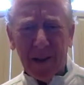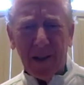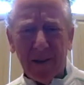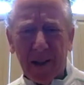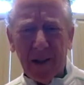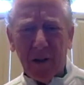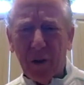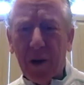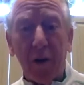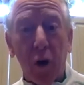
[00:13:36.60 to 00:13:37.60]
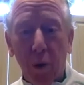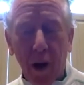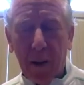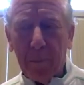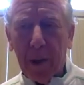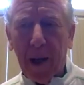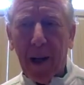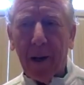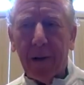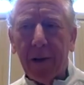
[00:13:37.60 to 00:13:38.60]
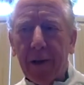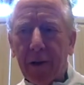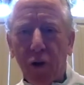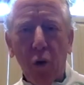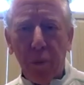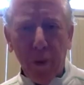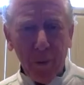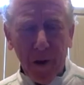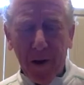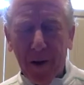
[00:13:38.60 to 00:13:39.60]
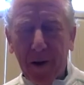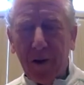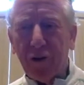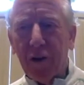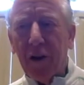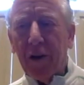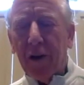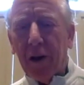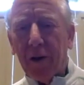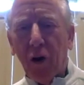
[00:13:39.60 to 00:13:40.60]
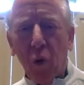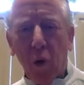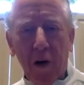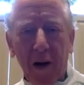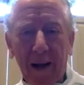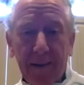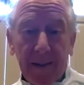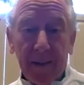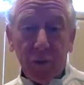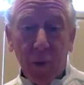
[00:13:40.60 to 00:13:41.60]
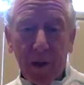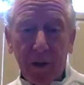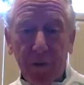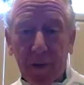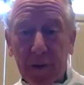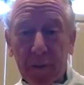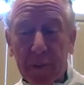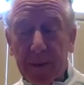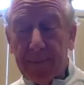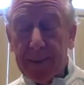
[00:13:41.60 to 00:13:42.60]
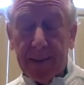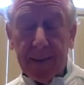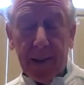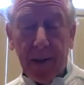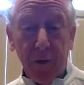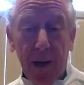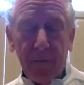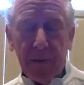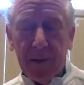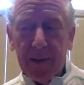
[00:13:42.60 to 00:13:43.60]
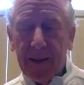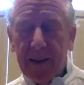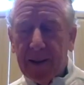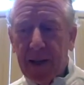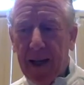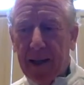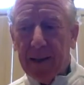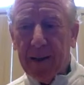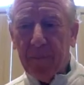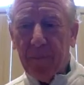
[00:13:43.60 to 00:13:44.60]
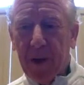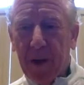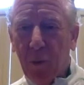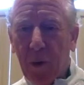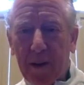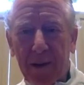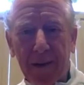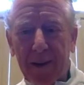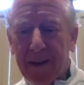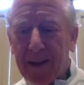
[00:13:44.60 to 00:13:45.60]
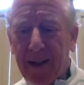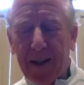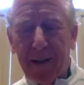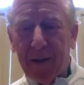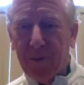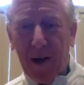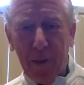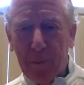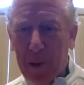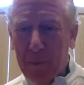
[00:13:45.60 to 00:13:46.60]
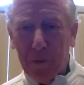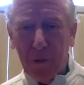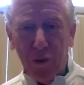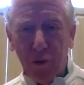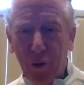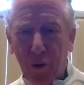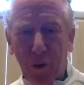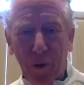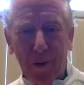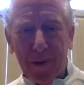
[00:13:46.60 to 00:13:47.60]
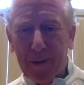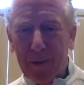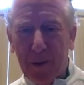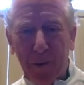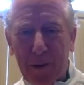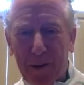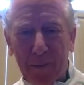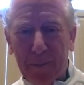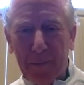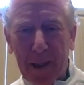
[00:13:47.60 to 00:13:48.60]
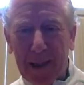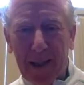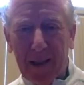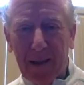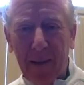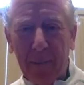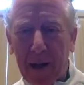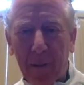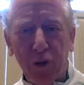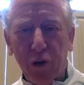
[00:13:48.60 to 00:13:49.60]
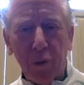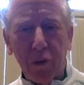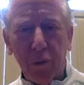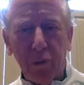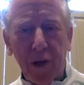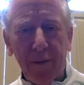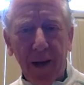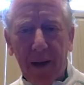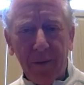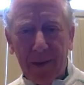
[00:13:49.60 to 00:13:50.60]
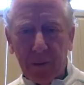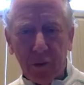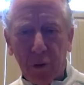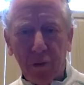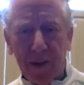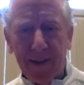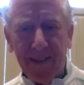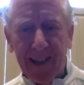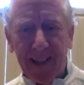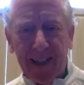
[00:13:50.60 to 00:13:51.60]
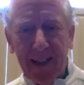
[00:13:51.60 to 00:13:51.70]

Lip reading: like they do. No combine, no pro days, no workouts. They just watched film and drafted. And they didn't invite people to New York. It wasn't a big deal. I'm not even sure it was on TV. I don't think it was on TV.